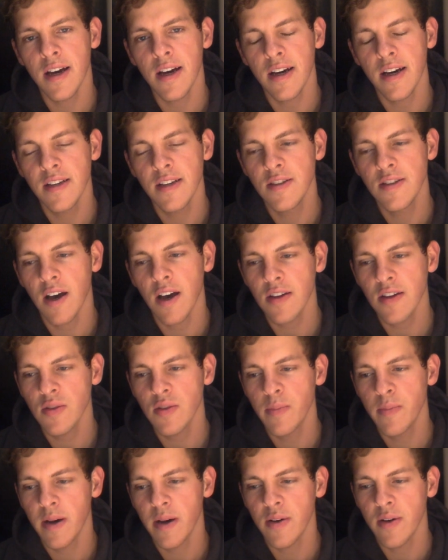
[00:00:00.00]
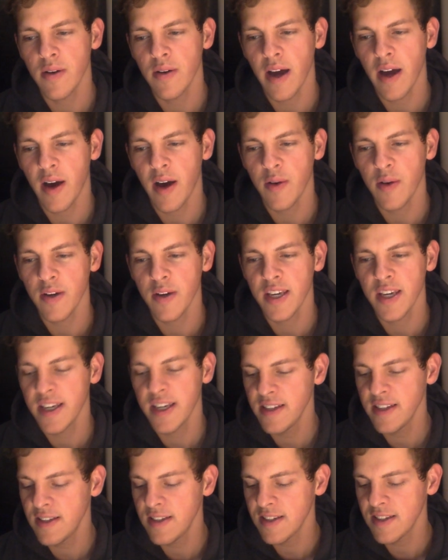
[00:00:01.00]
he talks about how
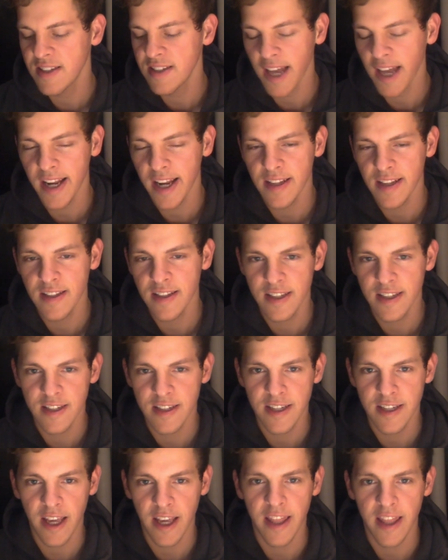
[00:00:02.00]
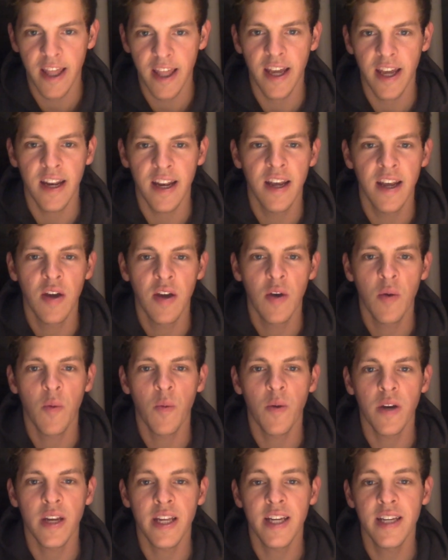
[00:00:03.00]
he's decided to say that
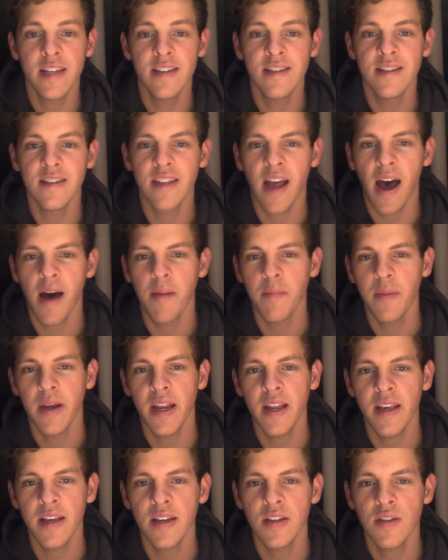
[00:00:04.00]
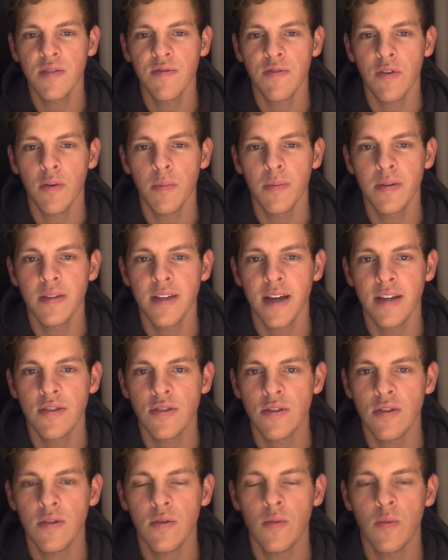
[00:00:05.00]
when he is not meeting his full
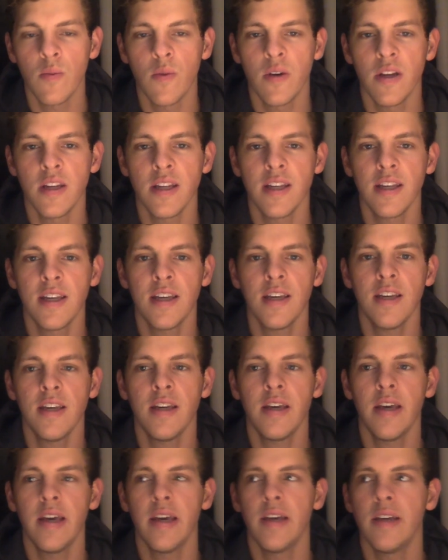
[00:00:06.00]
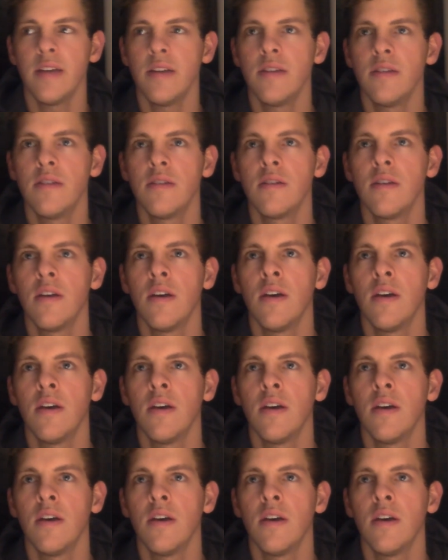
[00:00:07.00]
potential, when he is,